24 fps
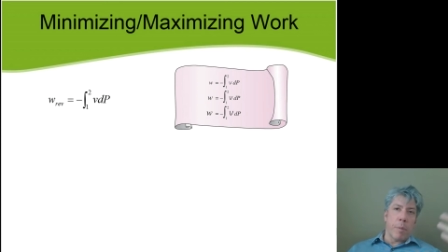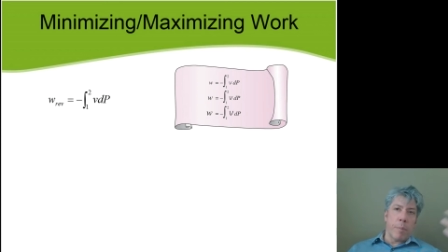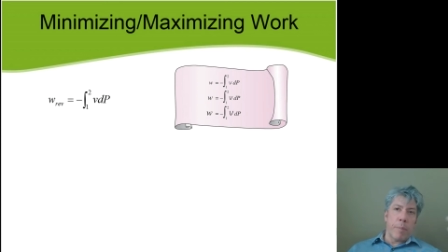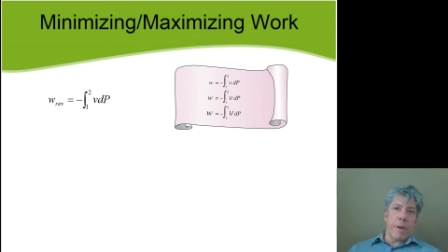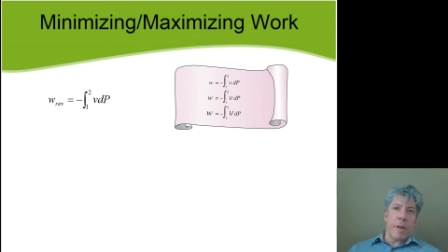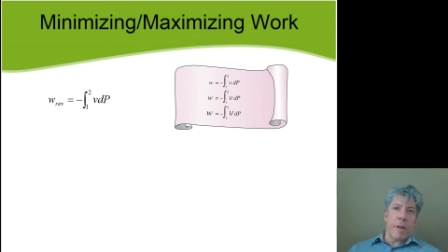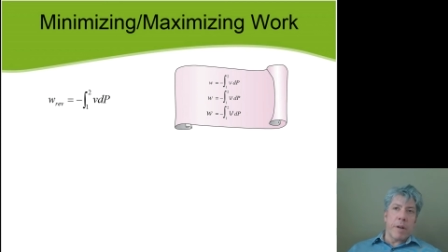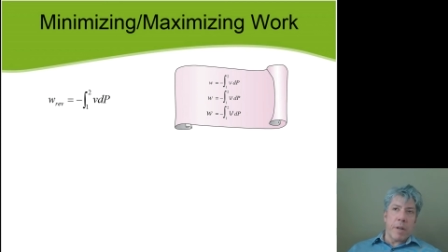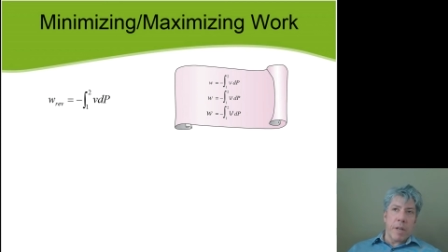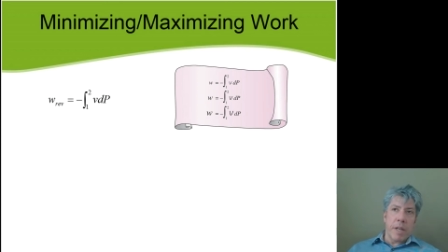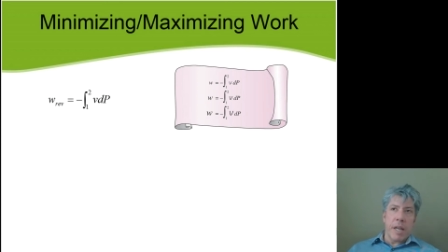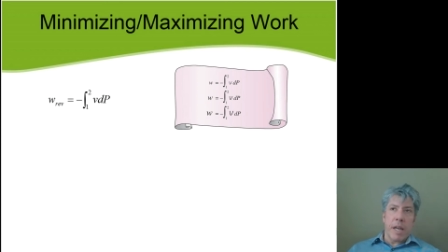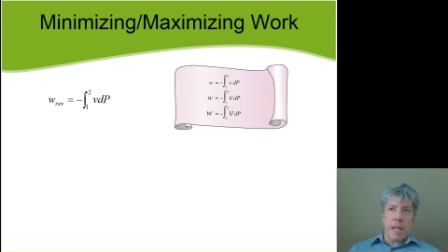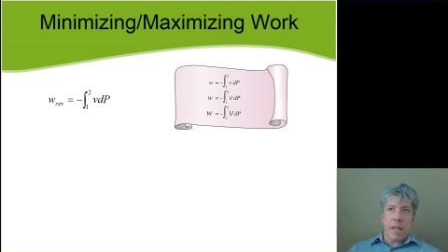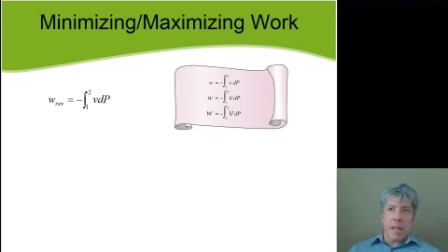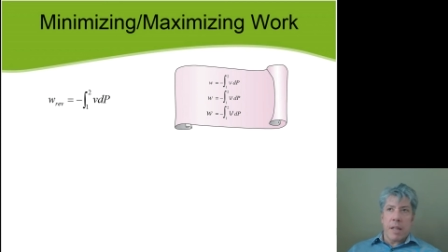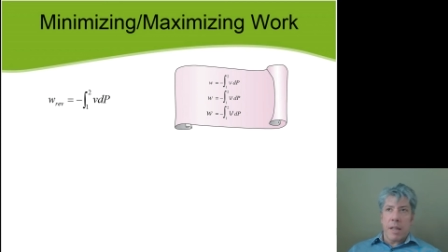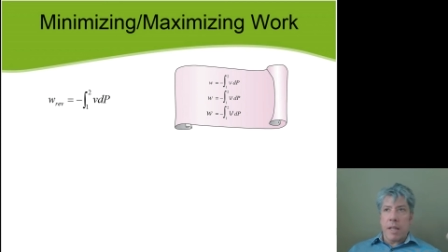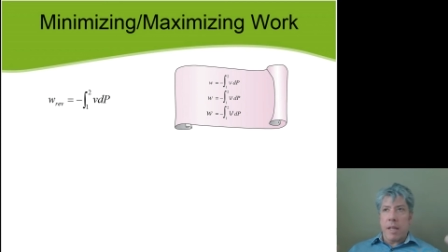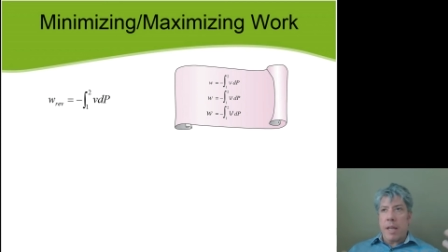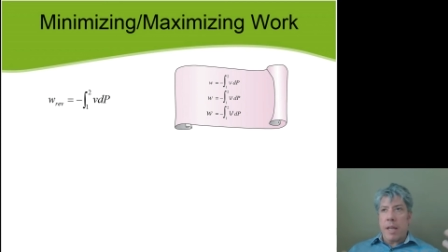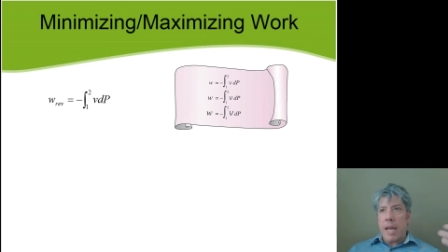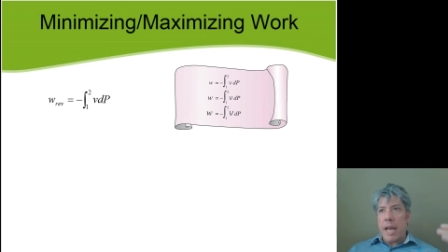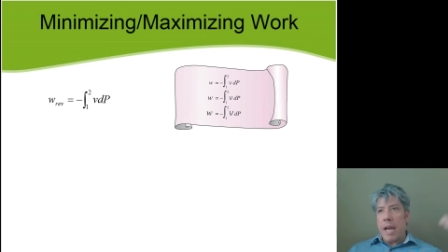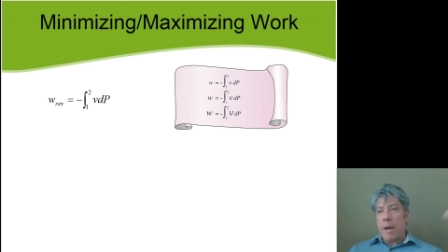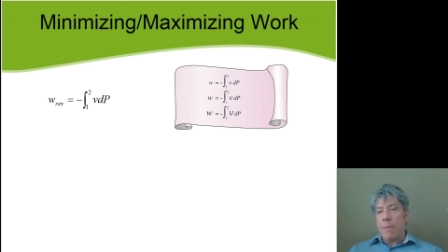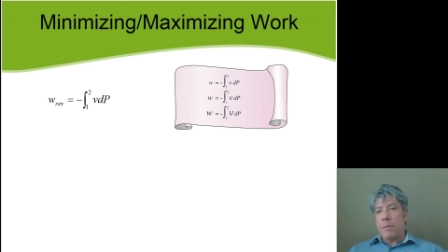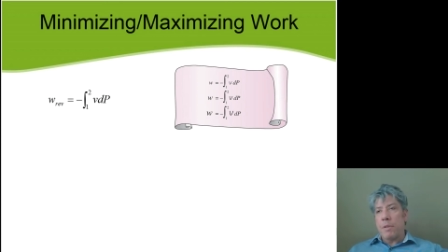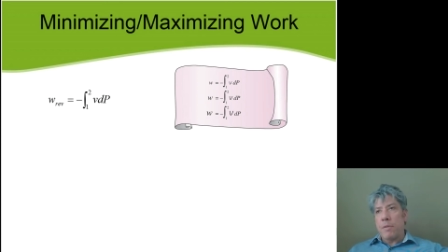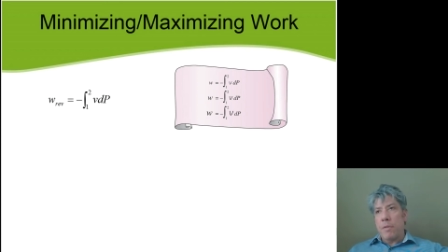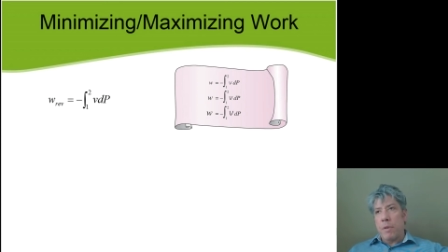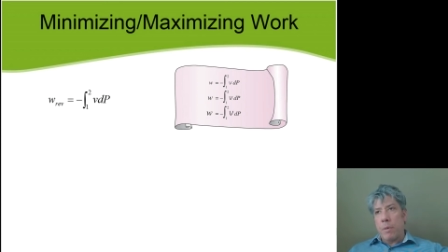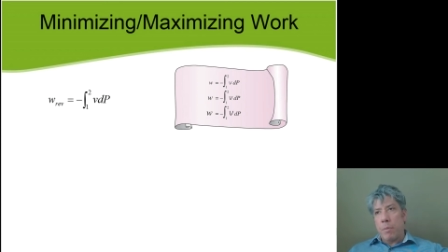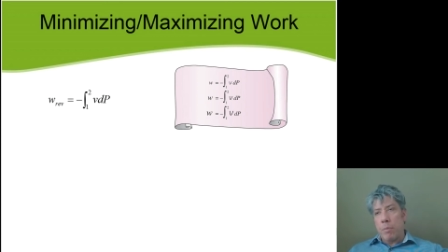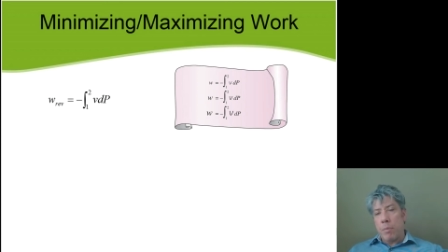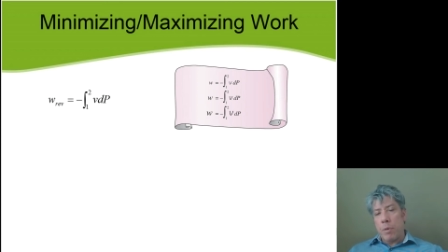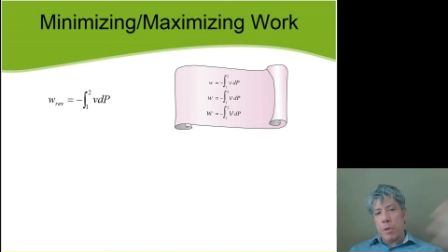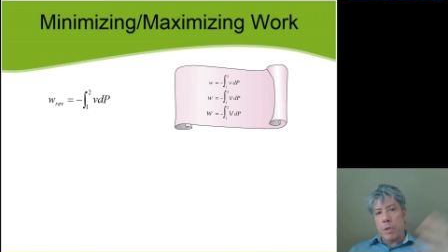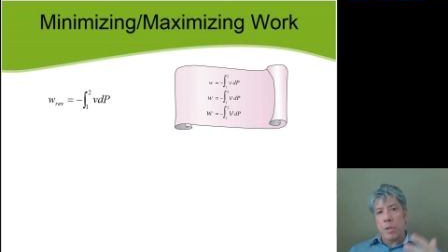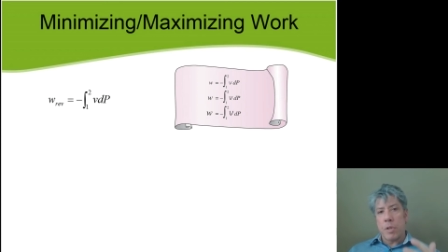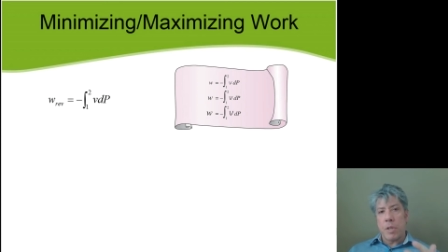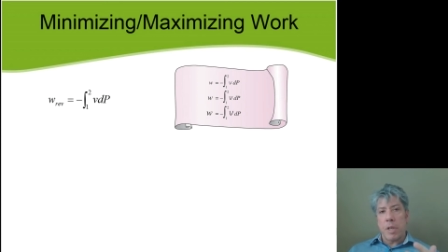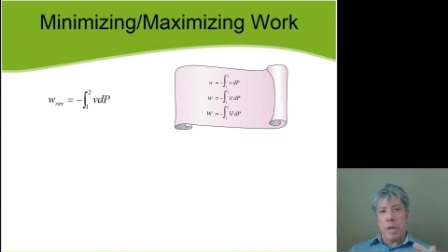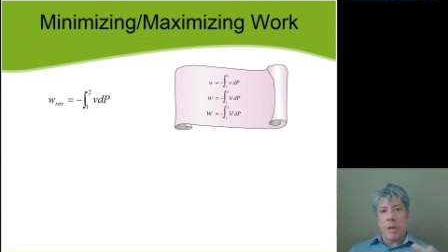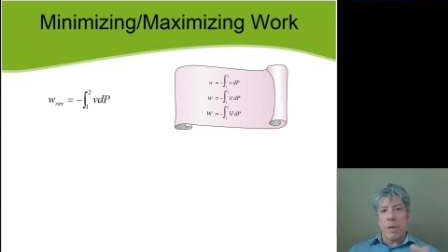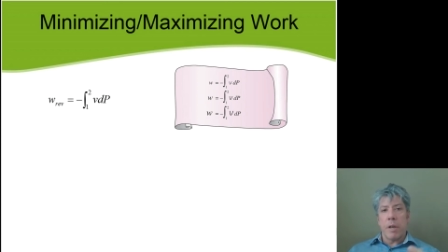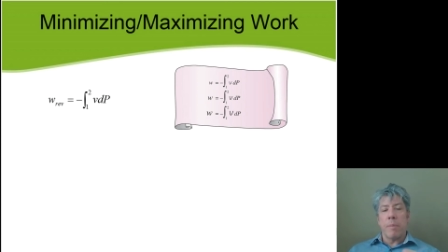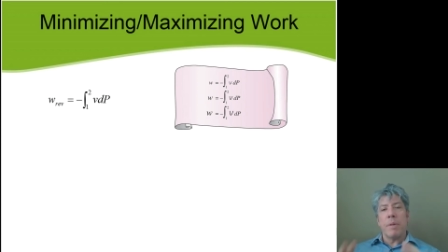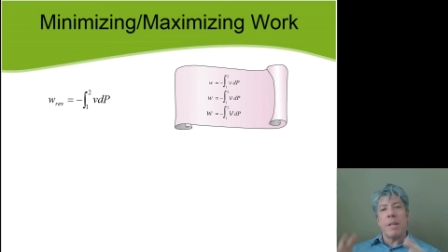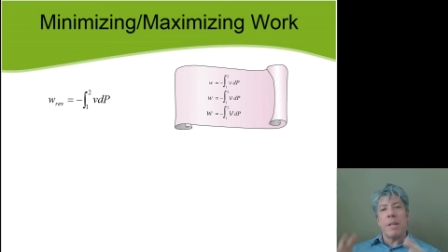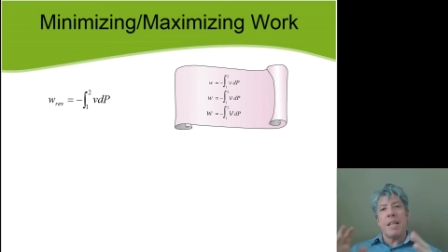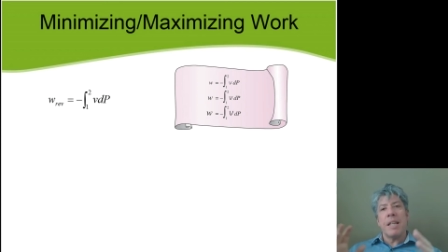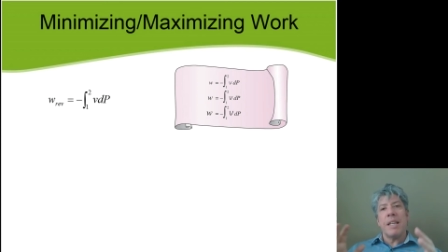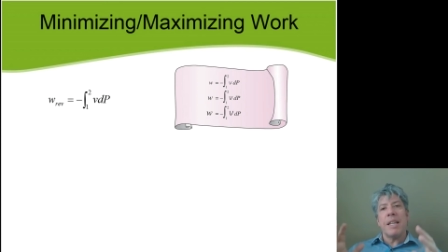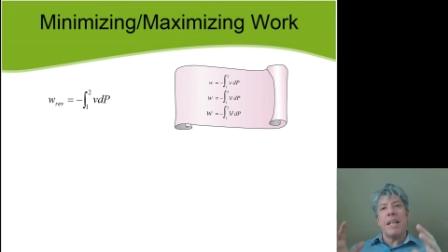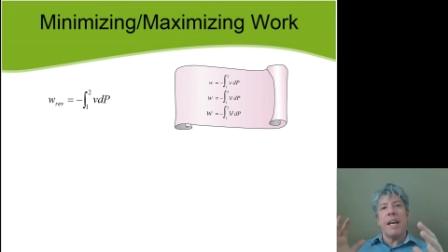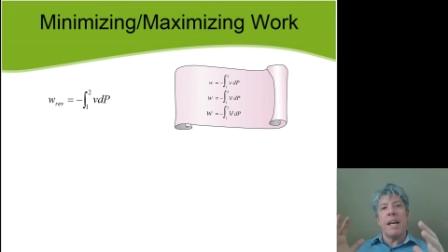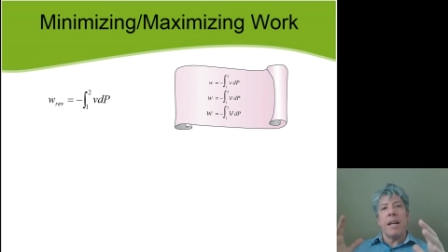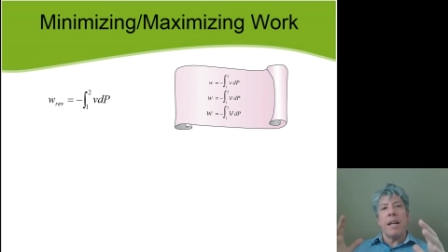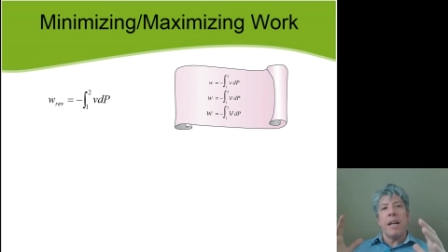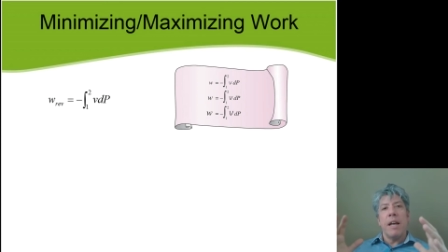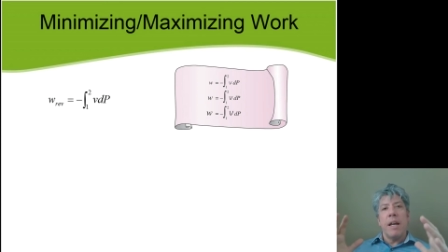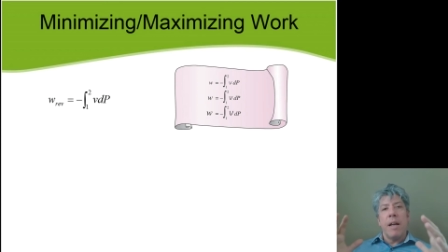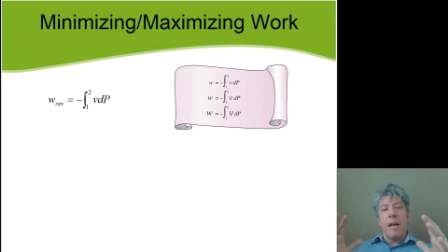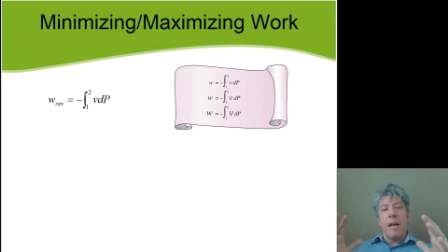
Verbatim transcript: or better yet, the atmosphere pushes air in. But then that